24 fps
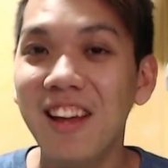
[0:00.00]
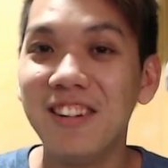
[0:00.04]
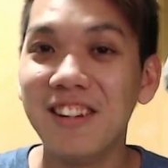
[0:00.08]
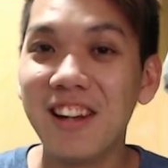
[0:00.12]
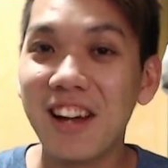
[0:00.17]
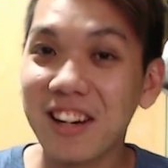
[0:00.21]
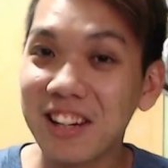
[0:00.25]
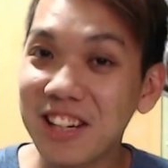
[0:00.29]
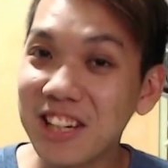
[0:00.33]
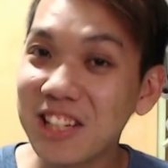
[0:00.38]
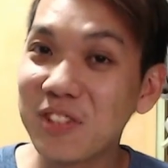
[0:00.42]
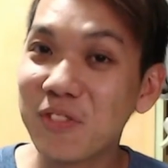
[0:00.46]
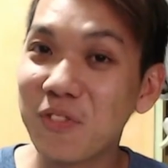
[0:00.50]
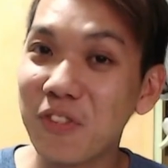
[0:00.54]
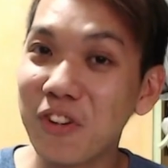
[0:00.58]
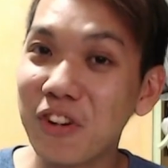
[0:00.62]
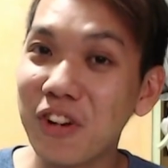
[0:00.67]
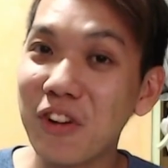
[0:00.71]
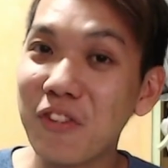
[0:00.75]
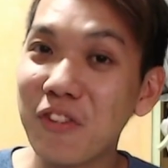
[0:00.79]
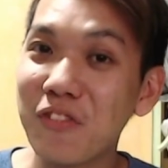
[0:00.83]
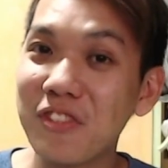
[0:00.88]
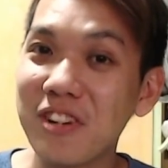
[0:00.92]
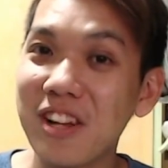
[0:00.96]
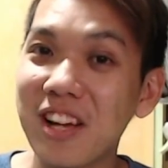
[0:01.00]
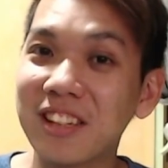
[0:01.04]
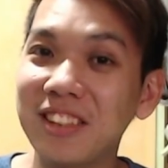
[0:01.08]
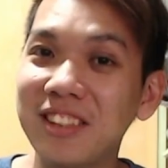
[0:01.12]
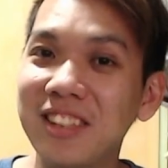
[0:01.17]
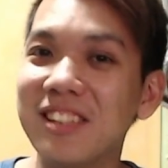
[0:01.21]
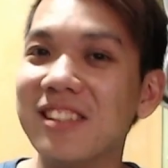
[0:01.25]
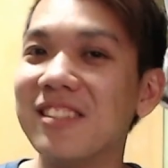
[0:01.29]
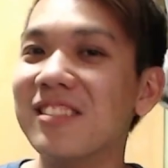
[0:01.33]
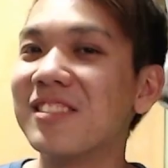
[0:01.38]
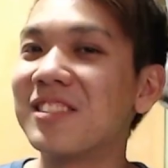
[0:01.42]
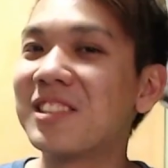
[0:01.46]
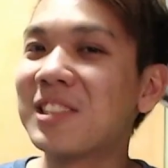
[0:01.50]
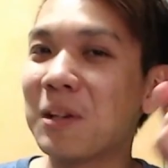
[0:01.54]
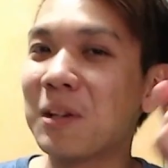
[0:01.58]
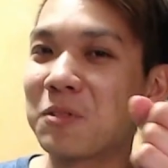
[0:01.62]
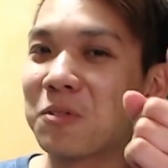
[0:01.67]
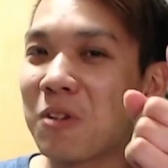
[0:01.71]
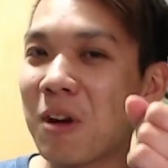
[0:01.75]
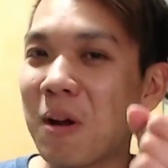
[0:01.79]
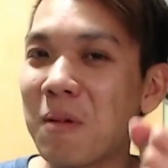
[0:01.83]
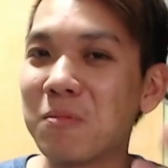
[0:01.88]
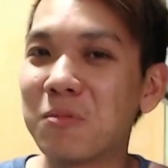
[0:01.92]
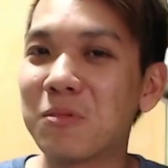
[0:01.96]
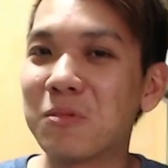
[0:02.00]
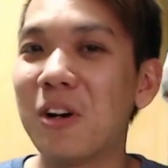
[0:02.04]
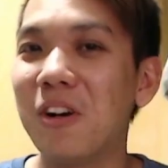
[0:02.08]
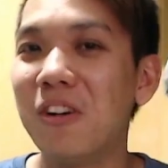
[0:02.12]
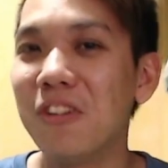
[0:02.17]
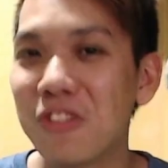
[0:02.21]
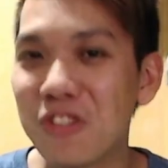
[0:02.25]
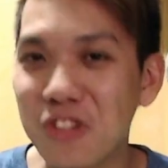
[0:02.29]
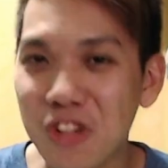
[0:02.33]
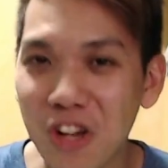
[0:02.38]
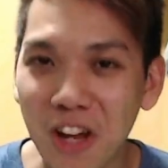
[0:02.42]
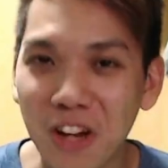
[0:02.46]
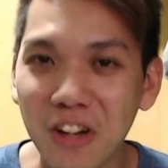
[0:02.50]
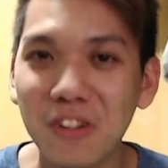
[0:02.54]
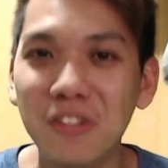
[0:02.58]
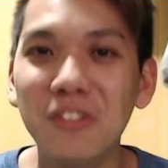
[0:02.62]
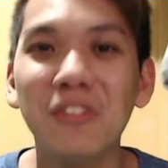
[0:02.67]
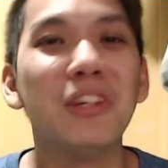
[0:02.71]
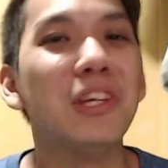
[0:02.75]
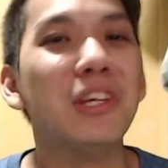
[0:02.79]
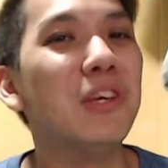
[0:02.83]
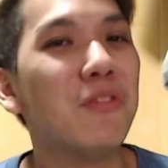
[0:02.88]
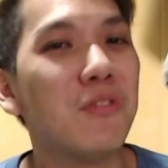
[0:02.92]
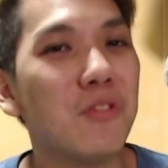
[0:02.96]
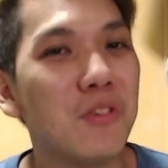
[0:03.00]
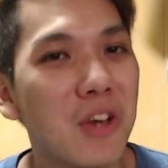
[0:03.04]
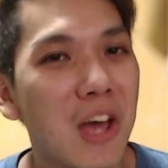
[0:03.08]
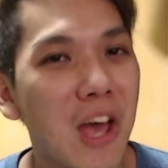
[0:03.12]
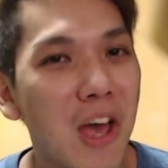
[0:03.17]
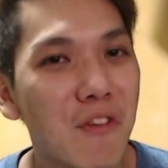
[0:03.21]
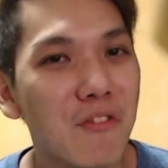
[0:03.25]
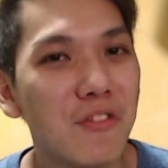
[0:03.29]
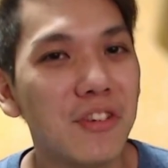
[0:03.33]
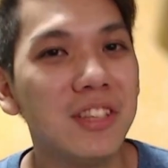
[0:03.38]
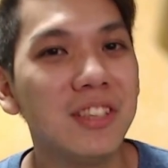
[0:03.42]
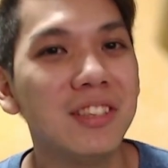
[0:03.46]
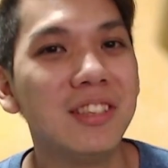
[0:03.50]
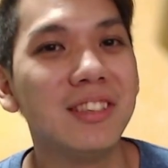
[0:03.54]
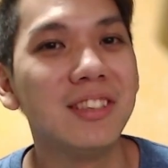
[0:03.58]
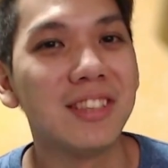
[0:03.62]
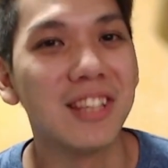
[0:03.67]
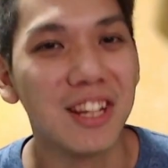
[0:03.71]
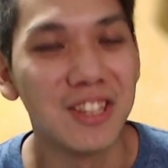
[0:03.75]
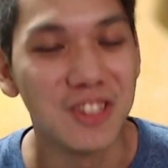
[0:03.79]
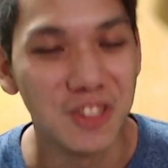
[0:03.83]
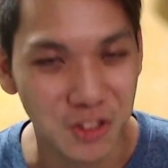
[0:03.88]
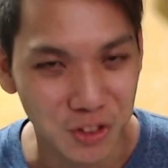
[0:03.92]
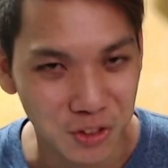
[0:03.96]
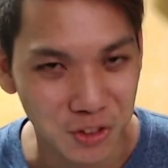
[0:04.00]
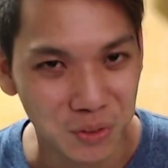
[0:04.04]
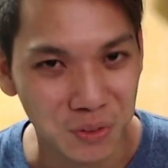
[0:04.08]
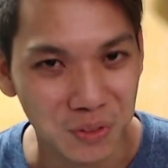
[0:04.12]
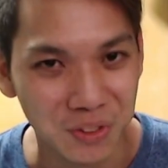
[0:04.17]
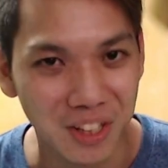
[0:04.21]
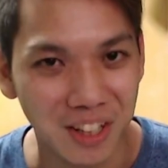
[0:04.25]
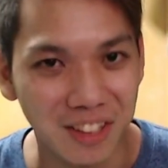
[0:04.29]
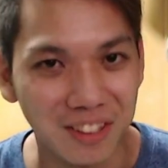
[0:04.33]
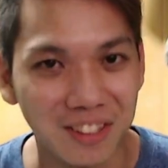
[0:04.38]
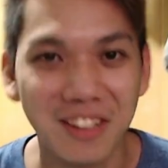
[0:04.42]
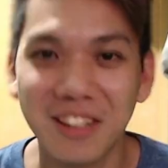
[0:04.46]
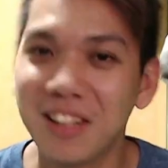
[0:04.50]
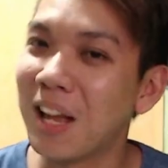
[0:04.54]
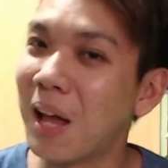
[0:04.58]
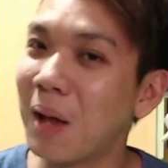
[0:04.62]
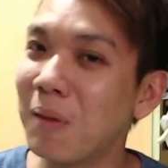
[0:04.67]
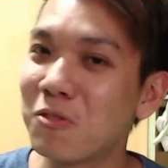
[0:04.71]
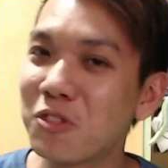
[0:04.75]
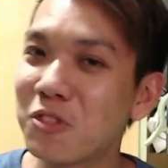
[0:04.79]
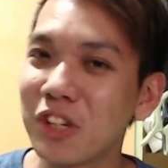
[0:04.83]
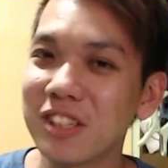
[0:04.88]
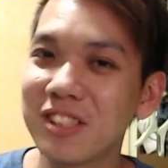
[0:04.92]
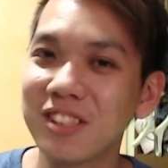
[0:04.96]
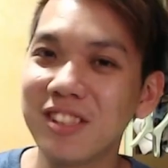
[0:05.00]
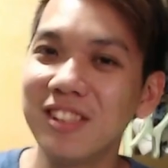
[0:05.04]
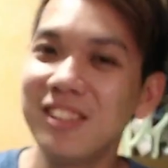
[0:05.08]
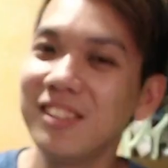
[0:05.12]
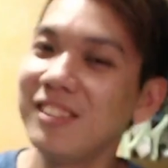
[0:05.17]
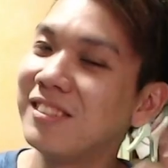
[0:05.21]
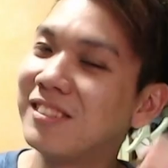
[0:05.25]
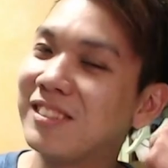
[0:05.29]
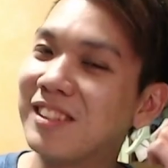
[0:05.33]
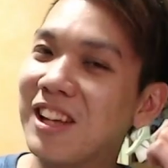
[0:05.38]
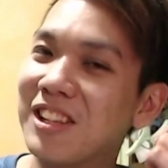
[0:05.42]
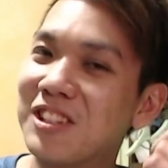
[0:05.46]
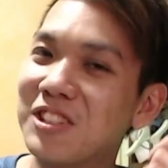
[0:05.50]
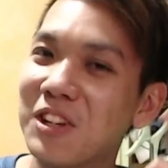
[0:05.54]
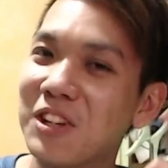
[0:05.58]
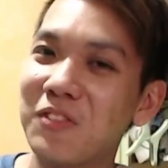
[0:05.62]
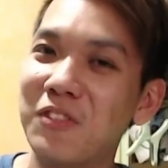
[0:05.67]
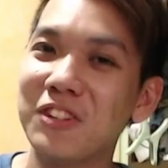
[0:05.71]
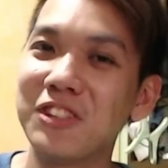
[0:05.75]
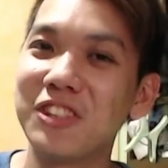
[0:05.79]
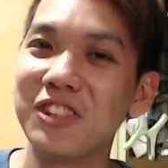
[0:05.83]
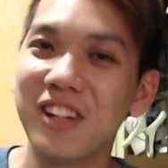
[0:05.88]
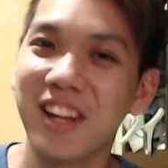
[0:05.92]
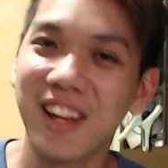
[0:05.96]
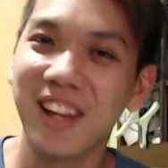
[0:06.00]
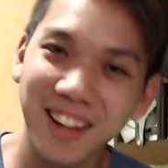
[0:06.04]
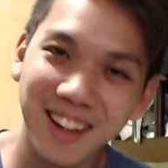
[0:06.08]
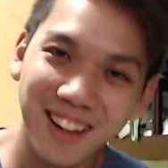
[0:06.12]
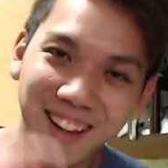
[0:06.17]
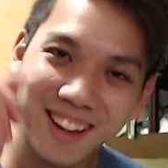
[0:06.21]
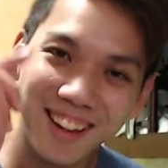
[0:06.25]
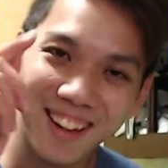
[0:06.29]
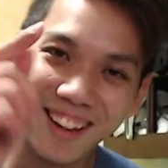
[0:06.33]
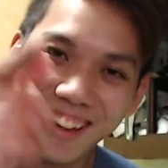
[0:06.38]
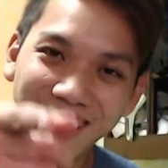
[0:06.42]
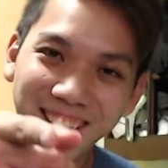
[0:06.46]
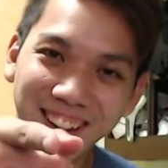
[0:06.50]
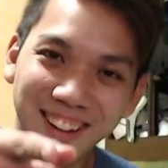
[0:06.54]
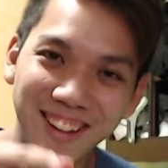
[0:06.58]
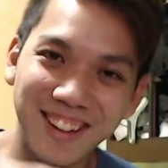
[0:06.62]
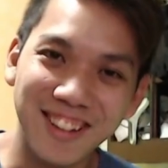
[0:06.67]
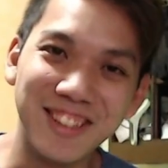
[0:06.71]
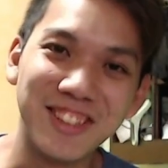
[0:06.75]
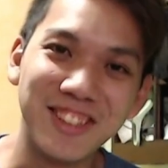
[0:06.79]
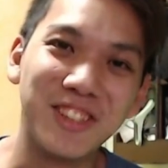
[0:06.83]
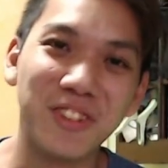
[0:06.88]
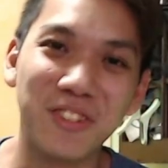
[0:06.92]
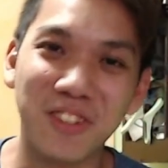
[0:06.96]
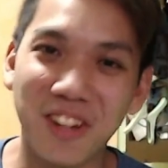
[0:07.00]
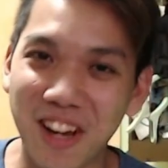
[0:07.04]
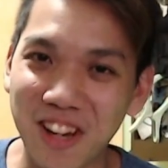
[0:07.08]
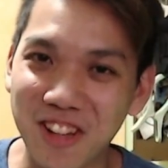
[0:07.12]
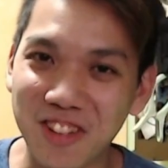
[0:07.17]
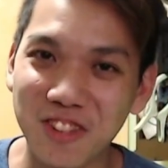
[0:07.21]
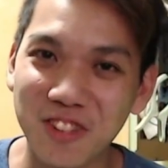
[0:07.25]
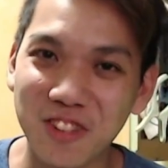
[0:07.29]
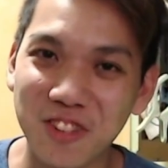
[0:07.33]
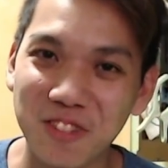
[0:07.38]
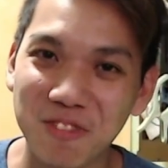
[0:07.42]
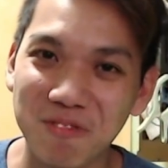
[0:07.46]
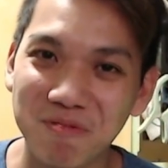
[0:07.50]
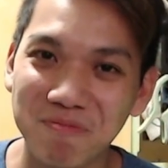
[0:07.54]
Like this video if you liked it, subscribe to our channel if you haven't done so yet. I'm Chester, that's all for today. See you guys.